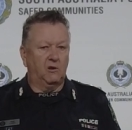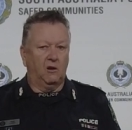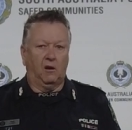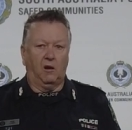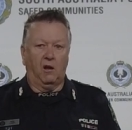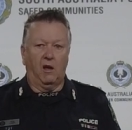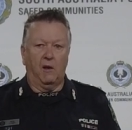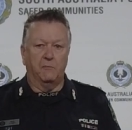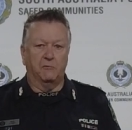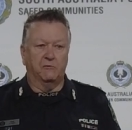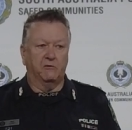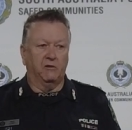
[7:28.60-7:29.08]

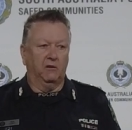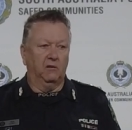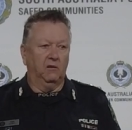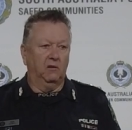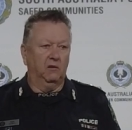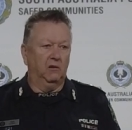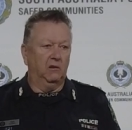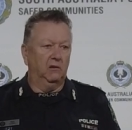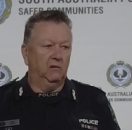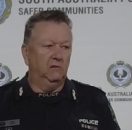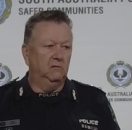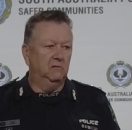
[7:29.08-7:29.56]

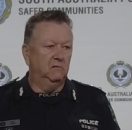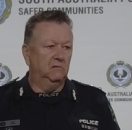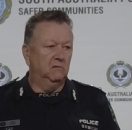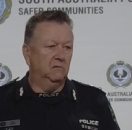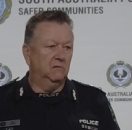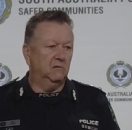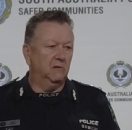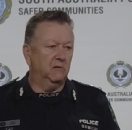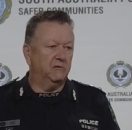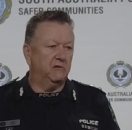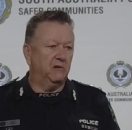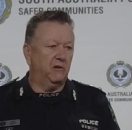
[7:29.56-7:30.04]
Absolutely.
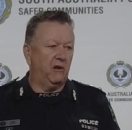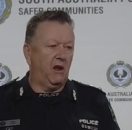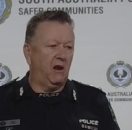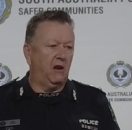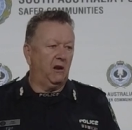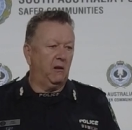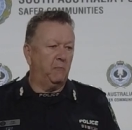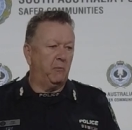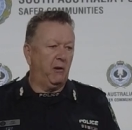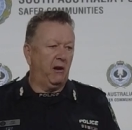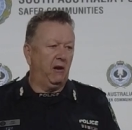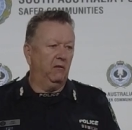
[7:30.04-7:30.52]
To
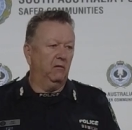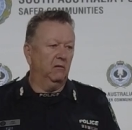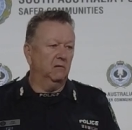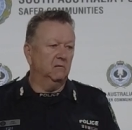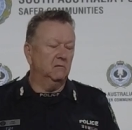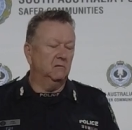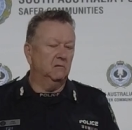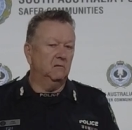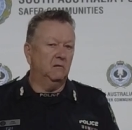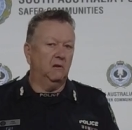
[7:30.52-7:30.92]
any parent.